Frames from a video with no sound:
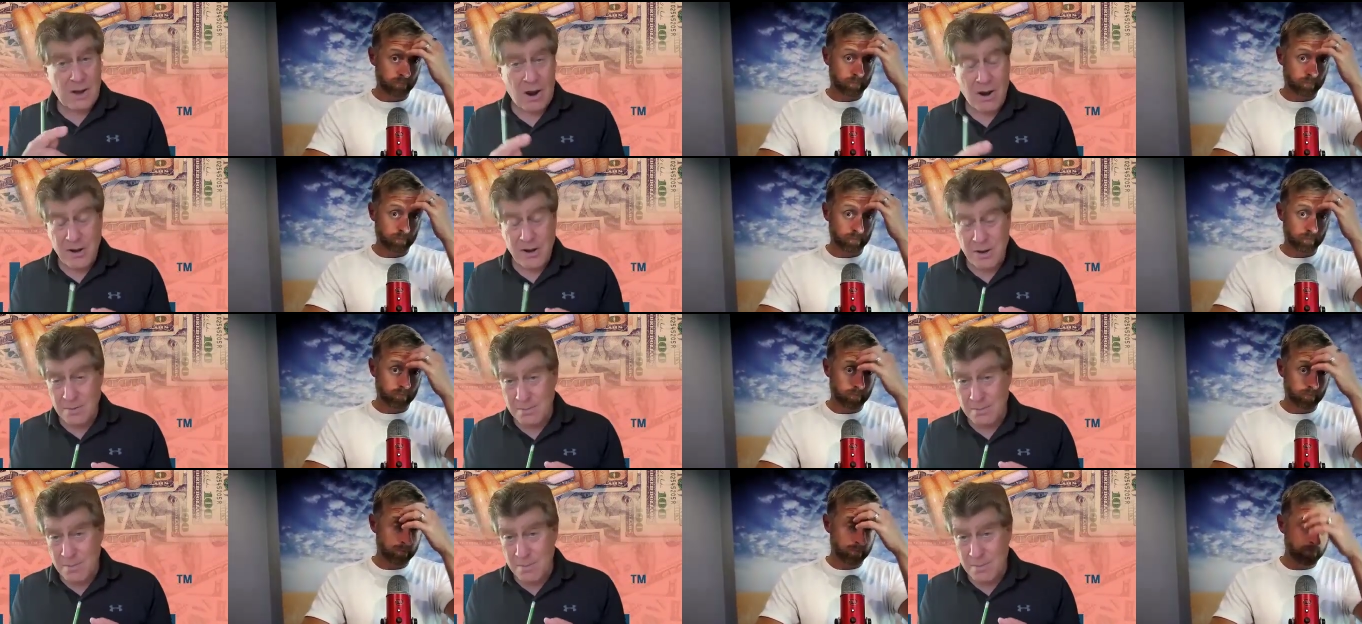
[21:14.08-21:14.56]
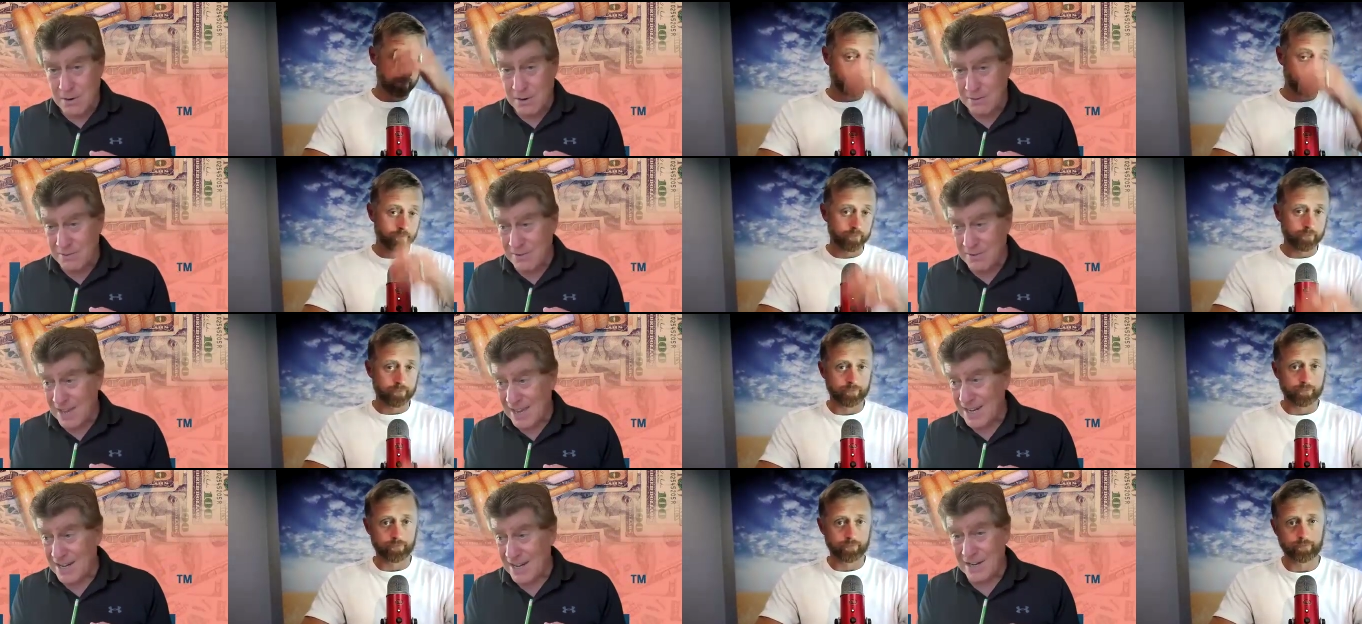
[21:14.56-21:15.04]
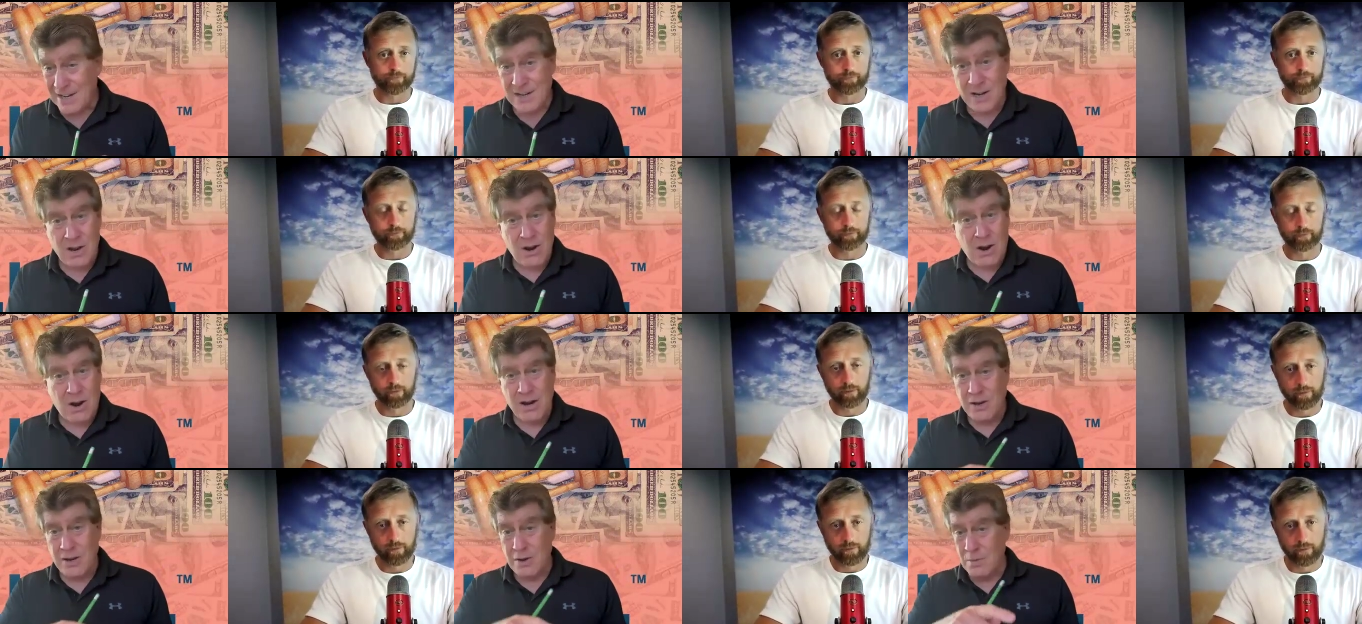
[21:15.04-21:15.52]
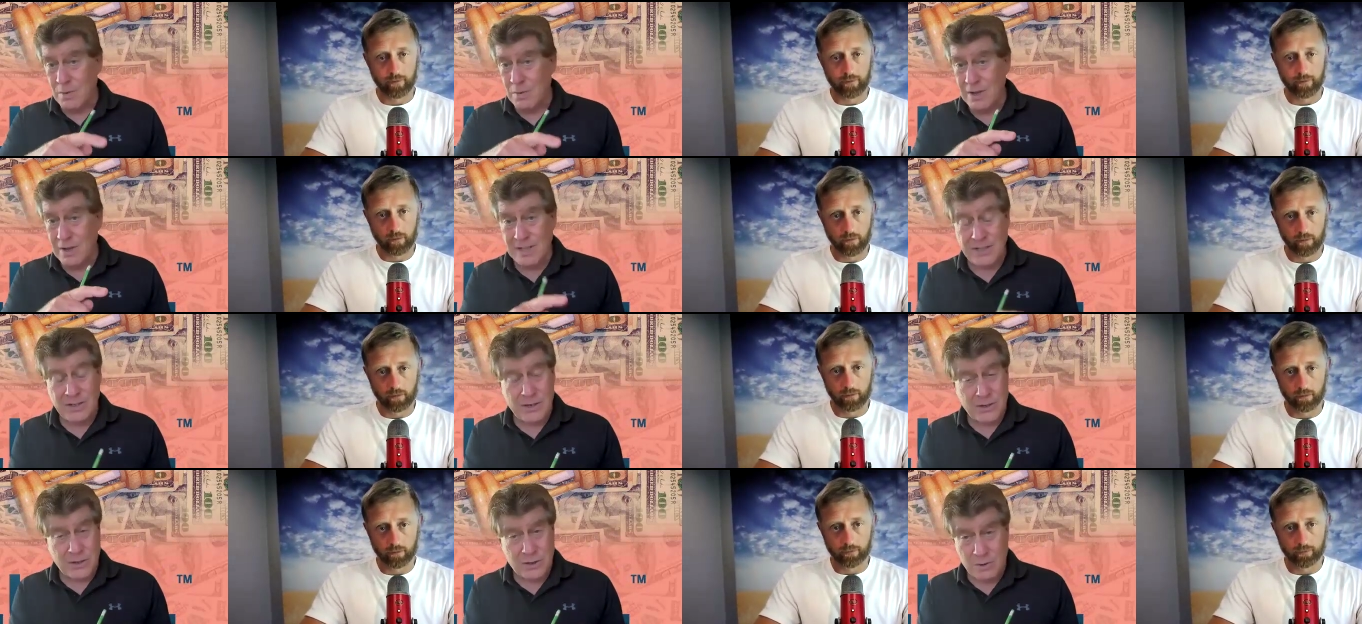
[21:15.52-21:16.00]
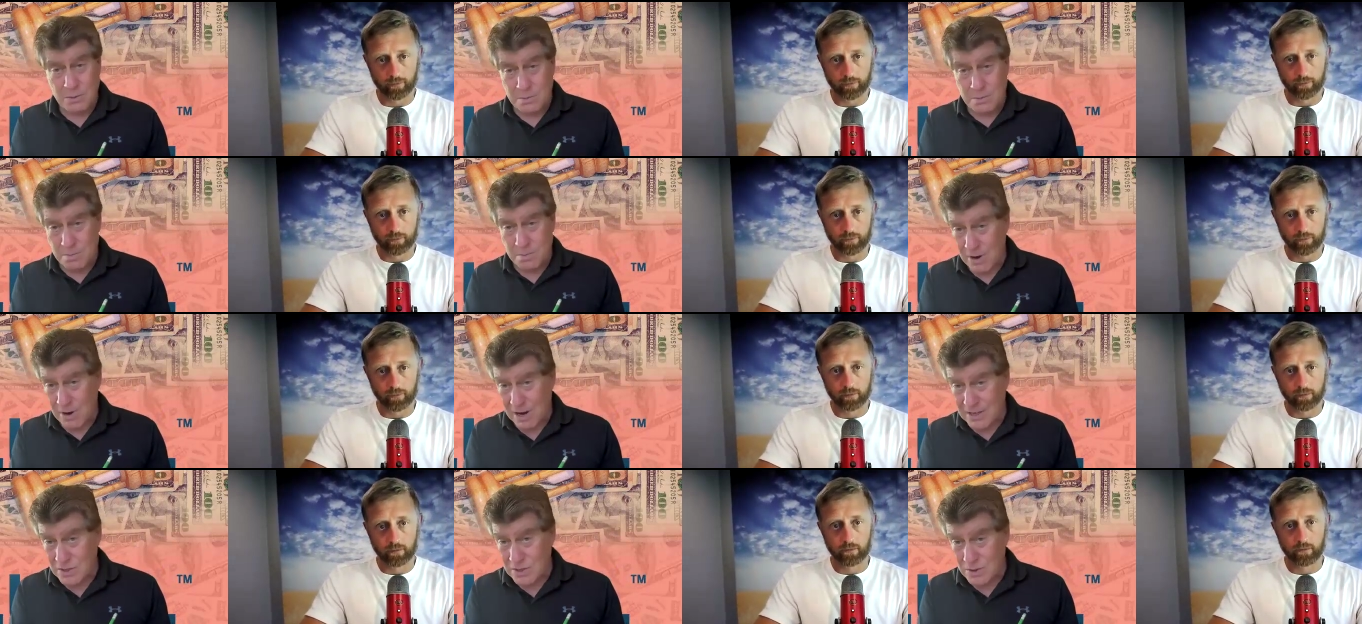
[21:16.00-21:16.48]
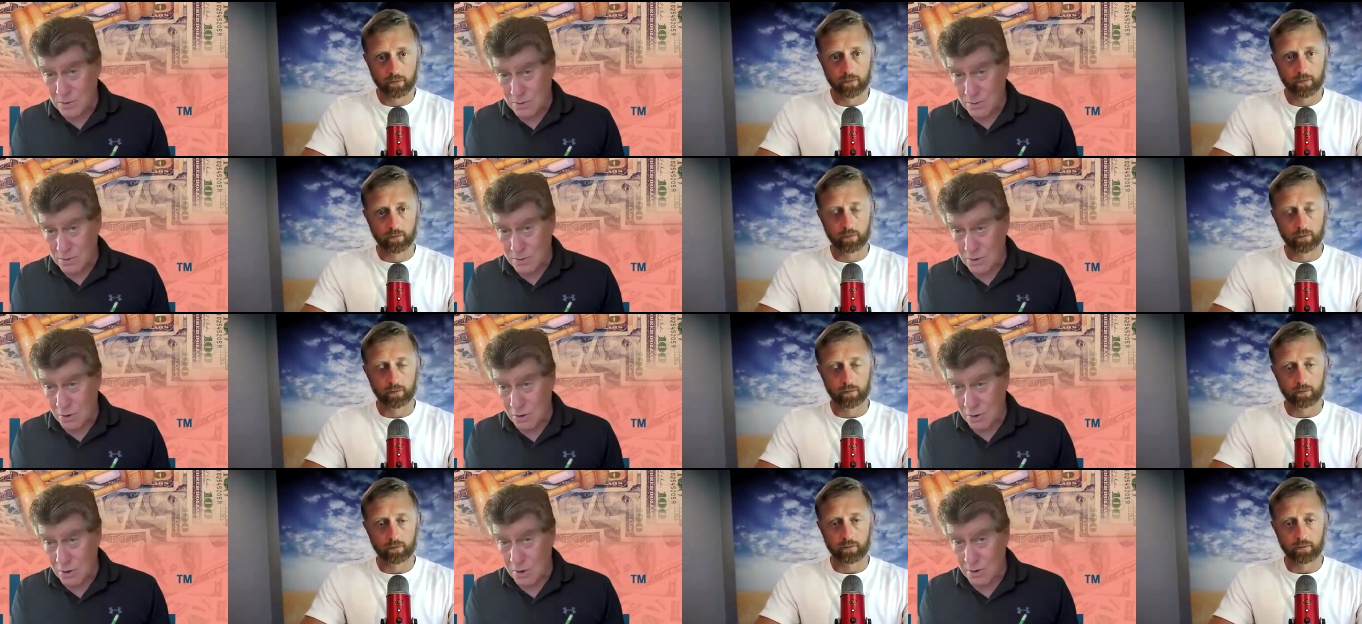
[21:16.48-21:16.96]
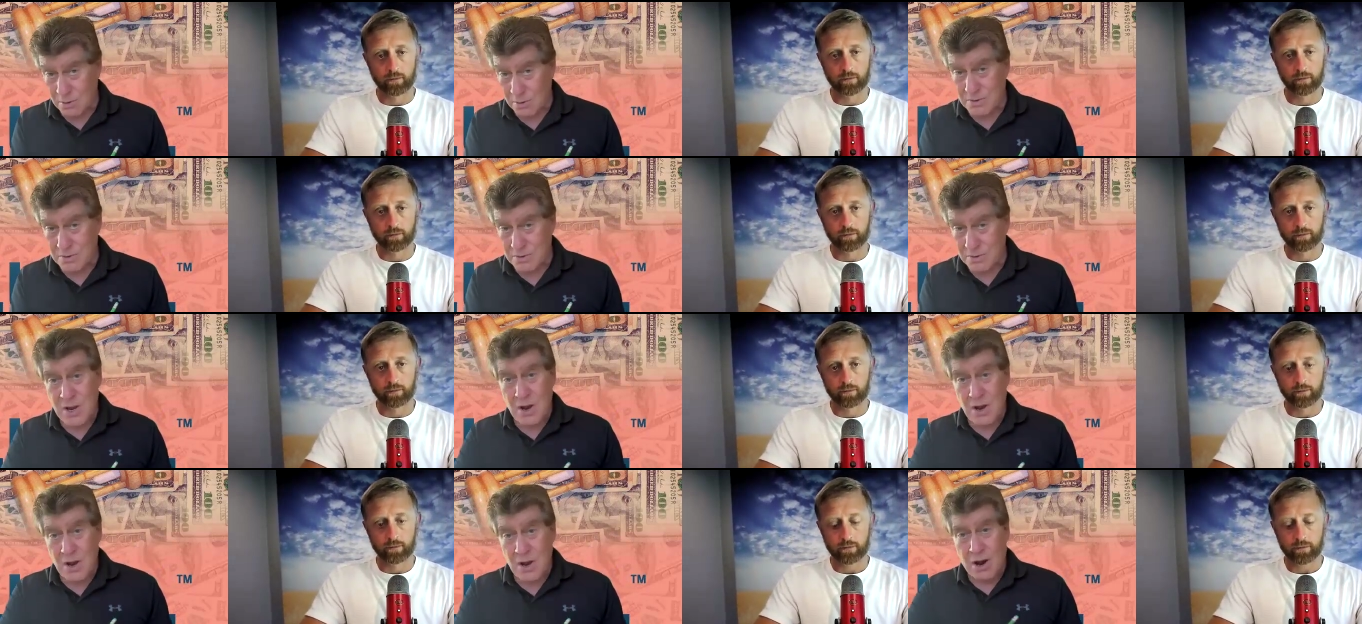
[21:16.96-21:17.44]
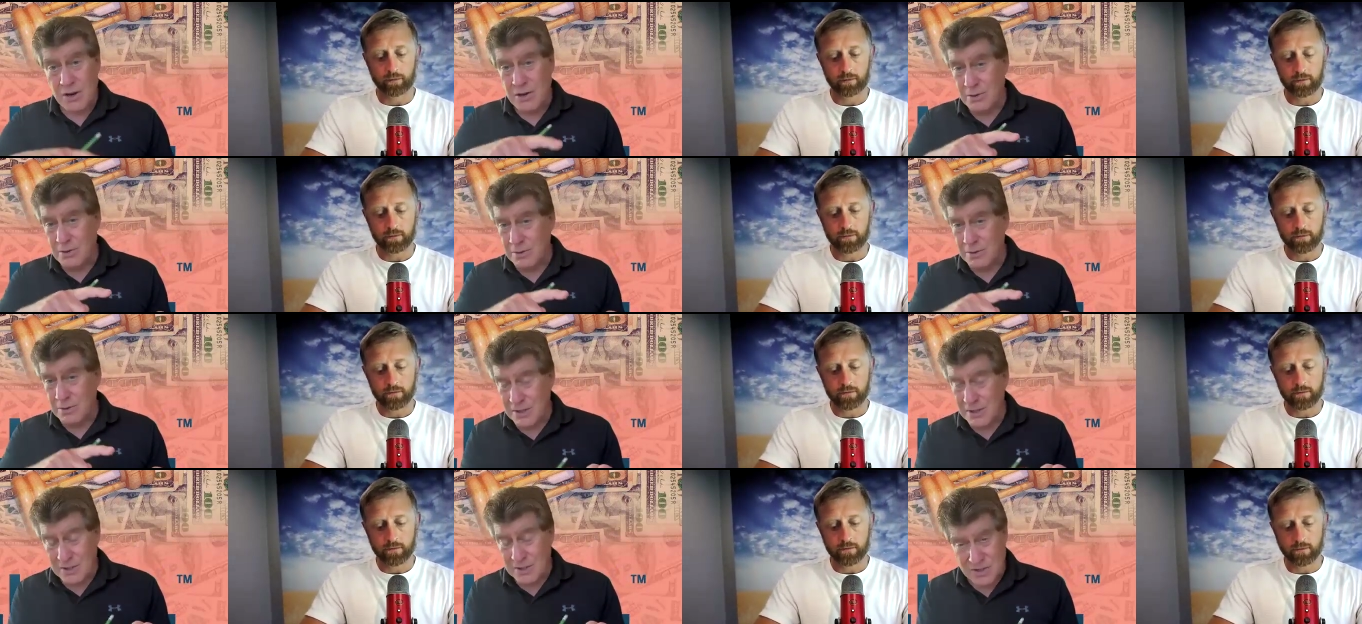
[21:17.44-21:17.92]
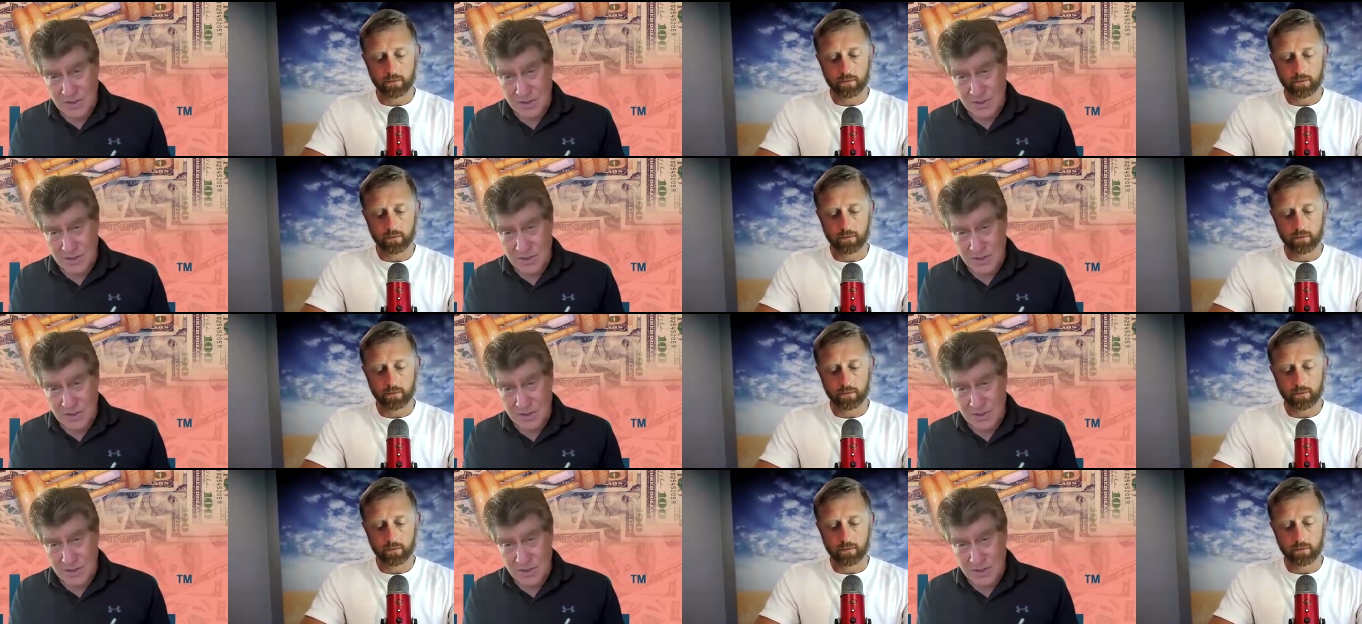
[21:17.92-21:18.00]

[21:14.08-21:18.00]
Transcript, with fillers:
Speaker 1: are you motivated? Are you willing to do price or terms? Are you the